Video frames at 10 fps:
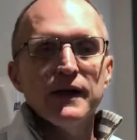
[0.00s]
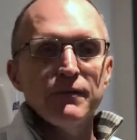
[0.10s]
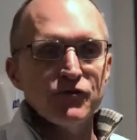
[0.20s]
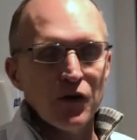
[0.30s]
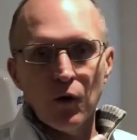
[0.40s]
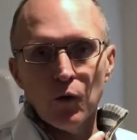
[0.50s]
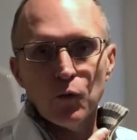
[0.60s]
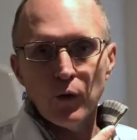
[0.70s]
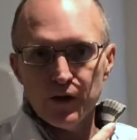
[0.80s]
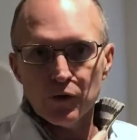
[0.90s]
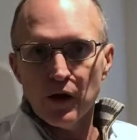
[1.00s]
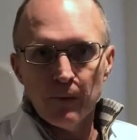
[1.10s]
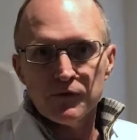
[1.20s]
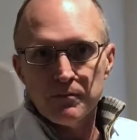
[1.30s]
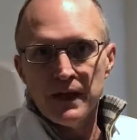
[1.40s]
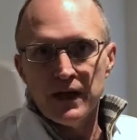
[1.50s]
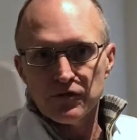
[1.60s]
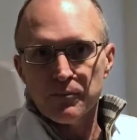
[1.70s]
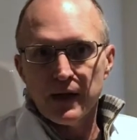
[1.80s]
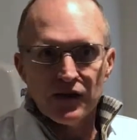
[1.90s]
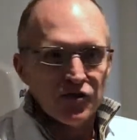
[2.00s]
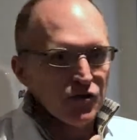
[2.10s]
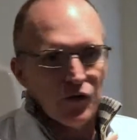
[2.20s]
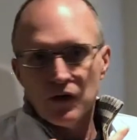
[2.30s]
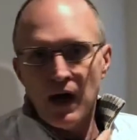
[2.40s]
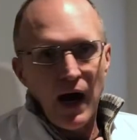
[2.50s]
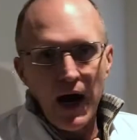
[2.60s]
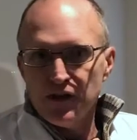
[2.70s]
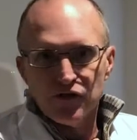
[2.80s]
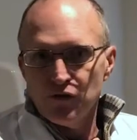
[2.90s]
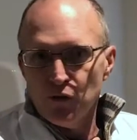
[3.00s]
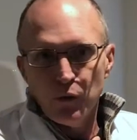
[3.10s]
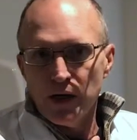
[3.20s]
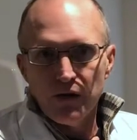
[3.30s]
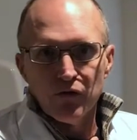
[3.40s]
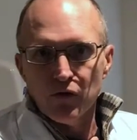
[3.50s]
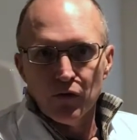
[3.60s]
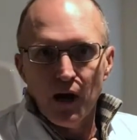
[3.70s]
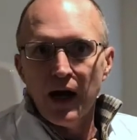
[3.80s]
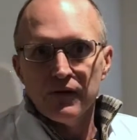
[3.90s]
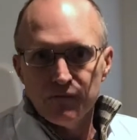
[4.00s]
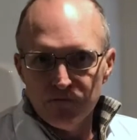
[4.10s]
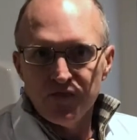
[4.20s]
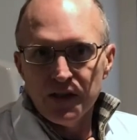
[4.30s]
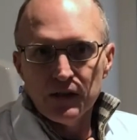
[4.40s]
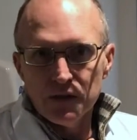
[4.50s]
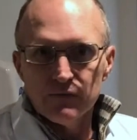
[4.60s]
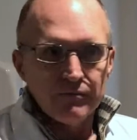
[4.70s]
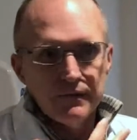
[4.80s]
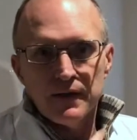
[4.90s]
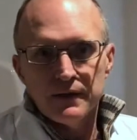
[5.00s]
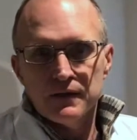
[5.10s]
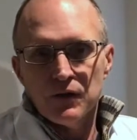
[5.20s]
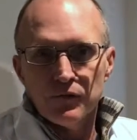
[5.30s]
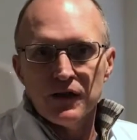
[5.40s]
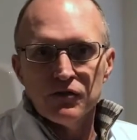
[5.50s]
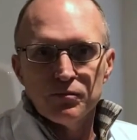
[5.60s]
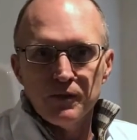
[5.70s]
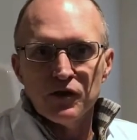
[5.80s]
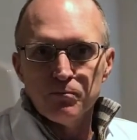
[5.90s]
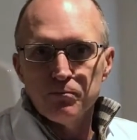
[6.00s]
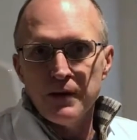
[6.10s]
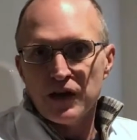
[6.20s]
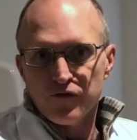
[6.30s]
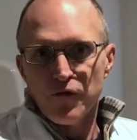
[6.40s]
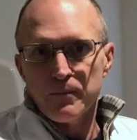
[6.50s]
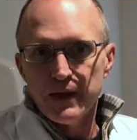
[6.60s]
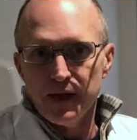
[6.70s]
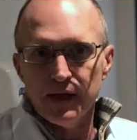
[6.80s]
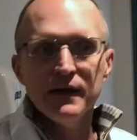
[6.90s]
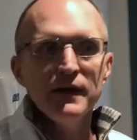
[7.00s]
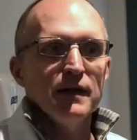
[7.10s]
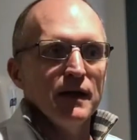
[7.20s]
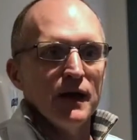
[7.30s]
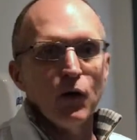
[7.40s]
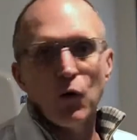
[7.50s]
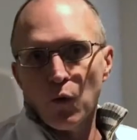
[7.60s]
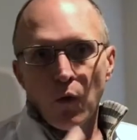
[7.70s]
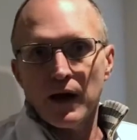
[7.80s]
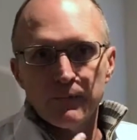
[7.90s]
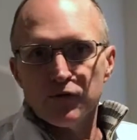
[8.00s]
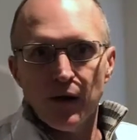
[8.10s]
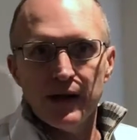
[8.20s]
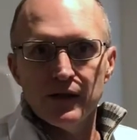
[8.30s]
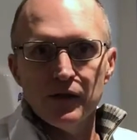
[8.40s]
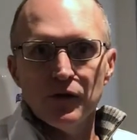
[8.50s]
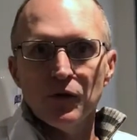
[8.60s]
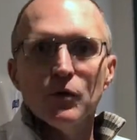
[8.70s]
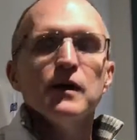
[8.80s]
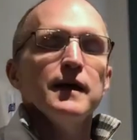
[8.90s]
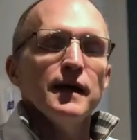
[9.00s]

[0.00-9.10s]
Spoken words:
So when you come to me as a practitioner, I just do whatever I feel is best for me or what I'm trained to do,